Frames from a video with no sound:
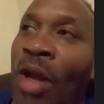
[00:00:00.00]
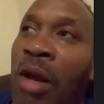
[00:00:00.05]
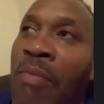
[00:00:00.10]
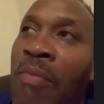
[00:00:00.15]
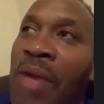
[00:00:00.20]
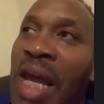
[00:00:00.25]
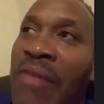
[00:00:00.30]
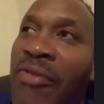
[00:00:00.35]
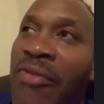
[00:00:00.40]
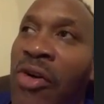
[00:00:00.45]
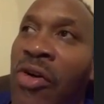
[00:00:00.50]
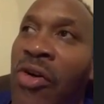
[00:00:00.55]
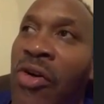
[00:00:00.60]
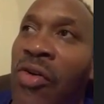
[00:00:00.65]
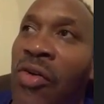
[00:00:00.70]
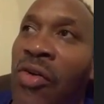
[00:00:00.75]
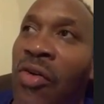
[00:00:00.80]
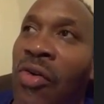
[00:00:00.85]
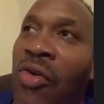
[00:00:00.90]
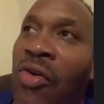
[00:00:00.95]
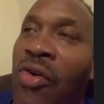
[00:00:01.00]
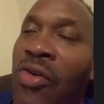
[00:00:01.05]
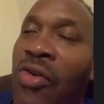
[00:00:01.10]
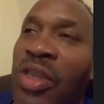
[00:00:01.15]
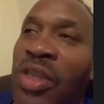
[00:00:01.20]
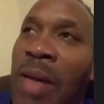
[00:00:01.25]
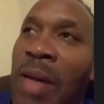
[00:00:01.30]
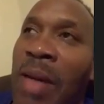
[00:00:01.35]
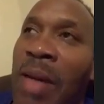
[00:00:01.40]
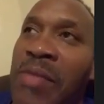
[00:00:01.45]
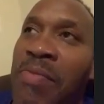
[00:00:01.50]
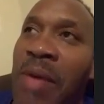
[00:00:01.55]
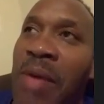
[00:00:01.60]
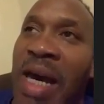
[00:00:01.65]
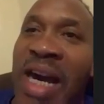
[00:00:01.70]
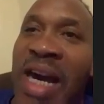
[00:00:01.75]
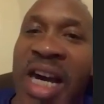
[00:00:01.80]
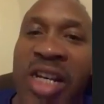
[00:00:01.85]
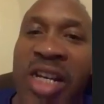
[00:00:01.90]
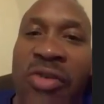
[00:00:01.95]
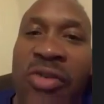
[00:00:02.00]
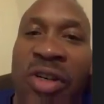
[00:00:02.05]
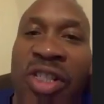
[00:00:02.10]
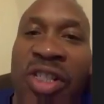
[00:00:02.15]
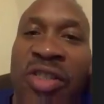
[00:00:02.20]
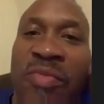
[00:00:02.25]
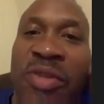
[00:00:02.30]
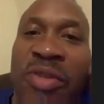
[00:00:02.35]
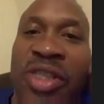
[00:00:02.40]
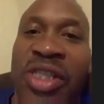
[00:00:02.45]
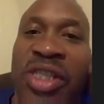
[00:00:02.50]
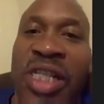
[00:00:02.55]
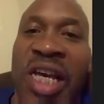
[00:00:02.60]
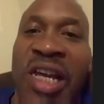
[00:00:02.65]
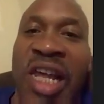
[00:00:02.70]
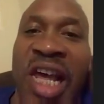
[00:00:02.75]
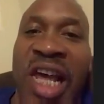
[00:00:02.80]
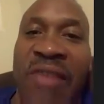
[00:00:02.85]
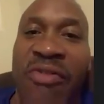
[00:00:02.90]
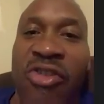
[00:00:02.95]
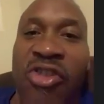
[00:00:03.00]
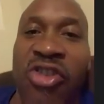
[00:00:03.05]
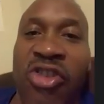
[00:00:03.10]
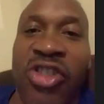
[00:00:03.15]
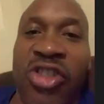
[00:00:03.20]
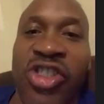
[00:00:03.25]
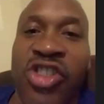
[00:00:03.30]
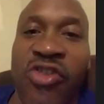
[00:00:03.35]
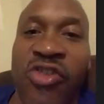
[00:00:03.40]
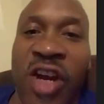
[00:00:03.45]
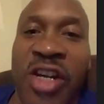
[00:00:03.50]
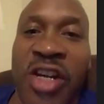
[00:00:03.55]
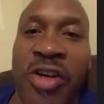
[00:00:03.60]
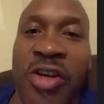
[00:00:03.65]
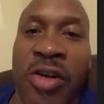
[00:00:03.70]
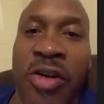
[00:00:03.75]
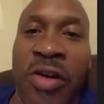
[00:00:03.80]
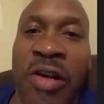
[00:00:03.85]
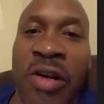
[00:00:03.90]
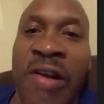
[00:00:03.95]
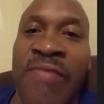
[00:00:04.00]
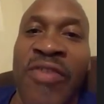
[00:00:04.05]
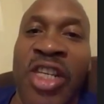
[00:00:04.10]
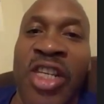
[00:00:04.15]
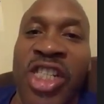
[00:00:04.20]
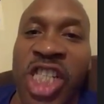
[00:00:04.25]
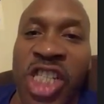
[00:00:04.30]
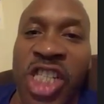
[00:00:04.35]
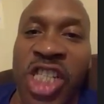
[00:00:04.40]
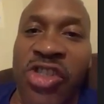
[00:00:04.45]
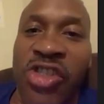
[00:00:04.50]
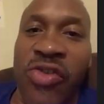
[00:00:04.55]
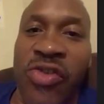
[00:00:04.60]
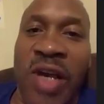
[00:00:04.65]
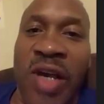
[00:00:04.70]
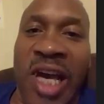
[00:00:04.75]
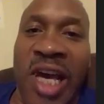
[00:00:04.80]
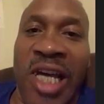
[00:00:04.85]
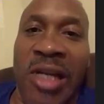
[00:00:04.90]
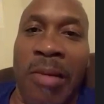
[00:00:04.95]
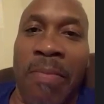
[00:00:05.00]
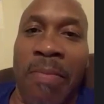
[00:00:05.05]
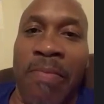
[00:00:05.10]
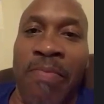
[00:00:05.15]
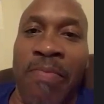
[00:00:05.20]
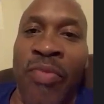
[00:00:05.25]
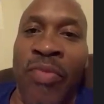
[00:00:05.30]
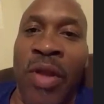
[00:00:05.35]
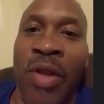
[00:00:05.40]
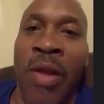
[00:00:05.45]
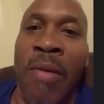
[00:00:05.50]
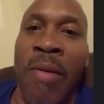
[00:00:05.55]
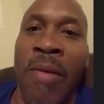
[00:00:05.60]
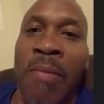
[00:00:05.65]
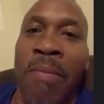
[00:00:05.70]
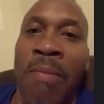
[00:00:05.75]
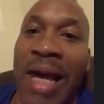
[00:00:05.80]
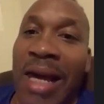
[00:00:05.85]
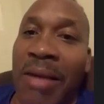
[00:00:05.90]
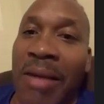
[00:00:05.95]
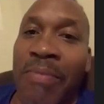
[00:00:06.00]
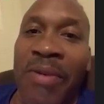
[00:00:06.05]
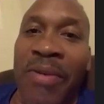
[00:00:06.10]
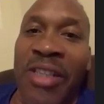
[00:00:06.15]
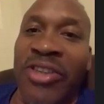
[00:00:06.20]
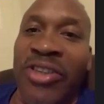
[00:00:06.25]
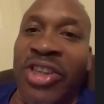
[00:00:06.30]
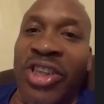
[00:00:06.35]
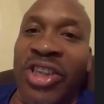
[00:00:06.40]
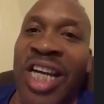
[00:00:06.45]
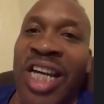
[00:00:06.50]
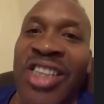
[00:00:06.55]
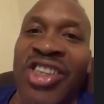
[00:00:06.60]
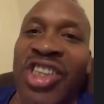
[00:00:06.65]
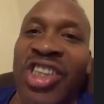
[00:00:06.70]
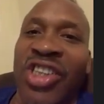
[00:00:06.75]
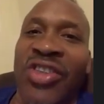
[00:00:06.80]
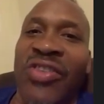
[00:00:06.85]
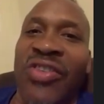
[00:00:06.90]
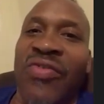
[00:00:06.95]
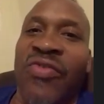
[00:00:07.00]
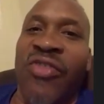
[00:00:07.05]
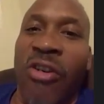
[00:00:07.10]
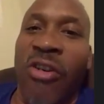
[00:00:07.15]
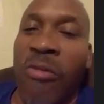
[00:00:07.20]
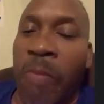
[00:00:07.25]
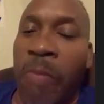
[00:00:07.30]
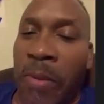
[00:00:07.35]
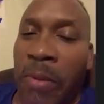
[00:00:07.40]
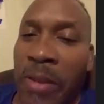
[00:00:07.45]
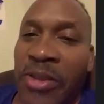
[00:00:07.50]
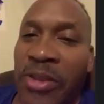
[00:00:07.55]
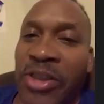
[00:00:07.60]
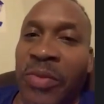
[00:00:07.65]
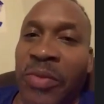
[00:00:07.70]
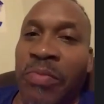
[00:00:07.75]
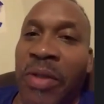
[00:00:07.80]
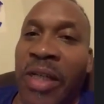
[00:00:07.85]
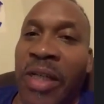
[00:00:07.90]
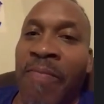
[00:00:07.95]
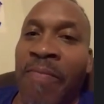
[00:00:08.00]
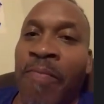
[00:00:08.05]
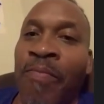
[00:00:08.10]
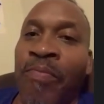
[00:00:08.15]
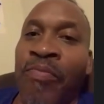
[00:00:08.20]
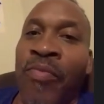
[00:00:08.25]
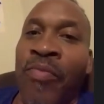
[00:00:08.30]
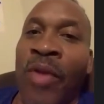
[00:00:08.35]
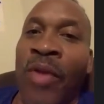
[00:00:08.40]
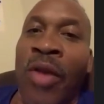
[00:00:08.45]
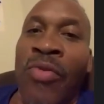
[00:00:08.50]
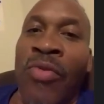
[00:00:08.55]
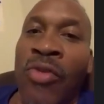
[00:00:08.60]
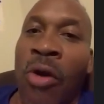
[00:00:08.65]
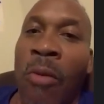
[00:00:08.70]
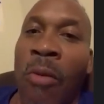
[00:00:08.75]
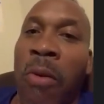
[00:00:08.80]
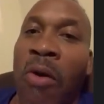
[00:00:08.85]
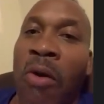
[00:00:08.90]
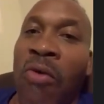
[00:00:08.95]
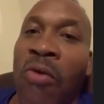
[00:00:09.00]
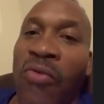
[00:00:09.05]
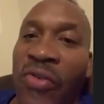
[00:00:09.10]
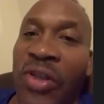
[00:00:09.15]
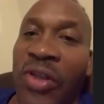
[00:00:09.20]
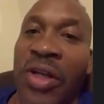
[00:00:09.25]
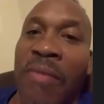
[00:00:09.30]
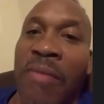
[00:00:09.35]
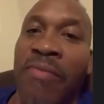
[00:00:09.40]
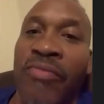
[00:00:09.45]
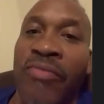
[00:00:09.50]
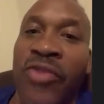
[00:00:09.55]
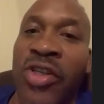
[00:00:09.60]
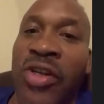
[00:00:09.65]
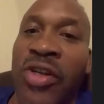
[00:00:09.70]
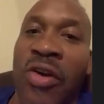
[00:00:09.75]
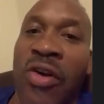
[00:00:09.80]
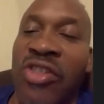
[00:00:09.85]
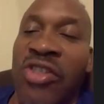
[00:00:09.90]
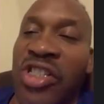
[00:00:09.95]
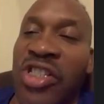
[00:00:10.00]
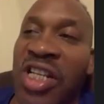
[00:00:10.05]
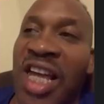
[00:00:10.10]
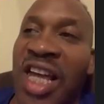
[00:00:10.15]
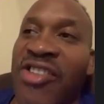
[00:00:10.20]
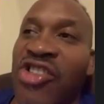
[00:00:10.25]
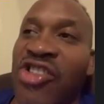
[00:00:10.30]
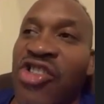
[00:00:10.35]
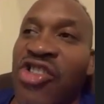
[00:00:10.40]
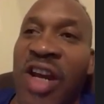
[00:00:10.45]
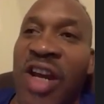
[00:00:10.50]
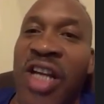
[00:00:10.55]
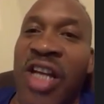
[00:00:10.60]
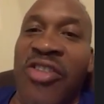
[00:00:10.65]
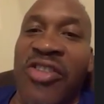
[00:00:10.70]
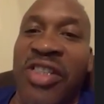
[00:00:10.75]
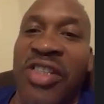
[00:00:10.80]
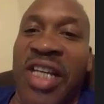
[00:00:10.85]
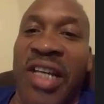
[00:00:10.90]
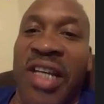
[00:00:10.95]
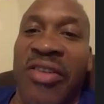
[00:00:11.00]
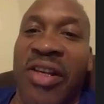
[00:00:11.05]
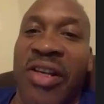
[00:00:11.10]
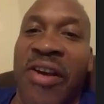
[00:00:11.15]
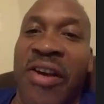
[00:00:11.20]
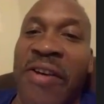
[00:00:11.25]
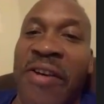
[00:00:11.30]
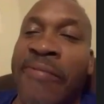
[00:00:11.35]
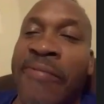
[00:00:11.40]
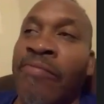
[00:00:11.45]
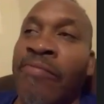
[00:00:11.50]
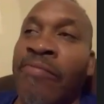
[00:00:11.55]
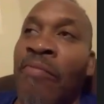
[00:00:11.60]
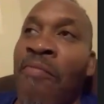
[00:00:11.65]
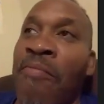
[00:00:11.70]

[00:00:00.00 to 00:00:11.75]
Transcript: Have a good lawyer, somebody's behind you 100%. Have a good trainer that teach you how to block punches, not just throw punches, but know both of them. You know, there's a lot of trainers out there.